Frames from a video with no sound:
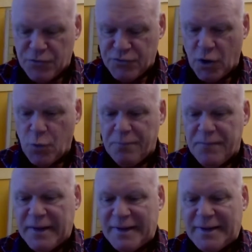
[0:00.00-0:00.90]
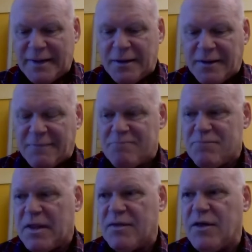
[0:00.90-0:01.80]
So
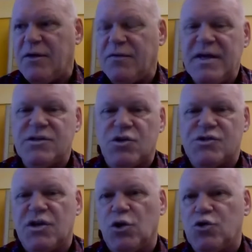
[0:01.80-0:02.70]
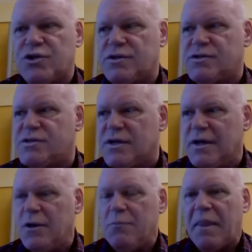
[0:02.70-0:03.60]
these are solutions
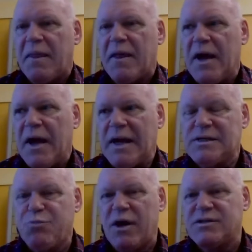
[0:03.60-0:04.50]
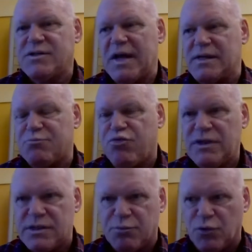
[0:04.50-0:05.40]
expressed as
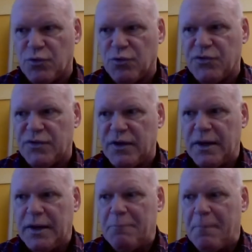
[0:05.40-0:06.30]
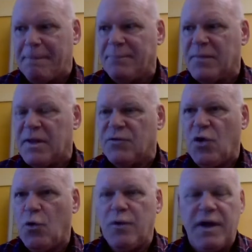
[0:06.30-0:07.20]
principles.
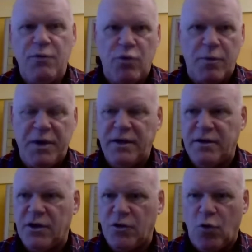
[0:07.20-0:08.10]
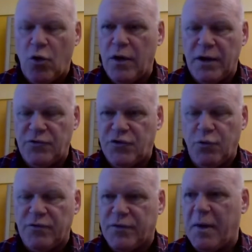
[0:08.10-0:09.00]
So he repeated in
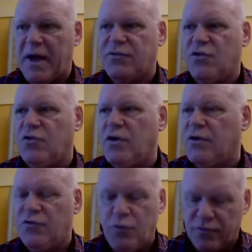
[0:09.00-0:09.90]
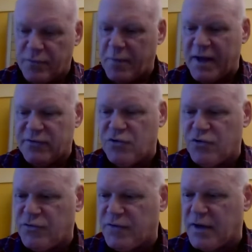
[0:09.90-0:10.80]
two of the
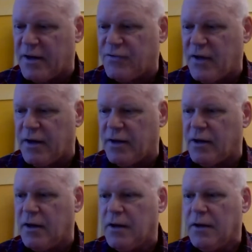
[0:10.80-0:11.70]
passages that I cited,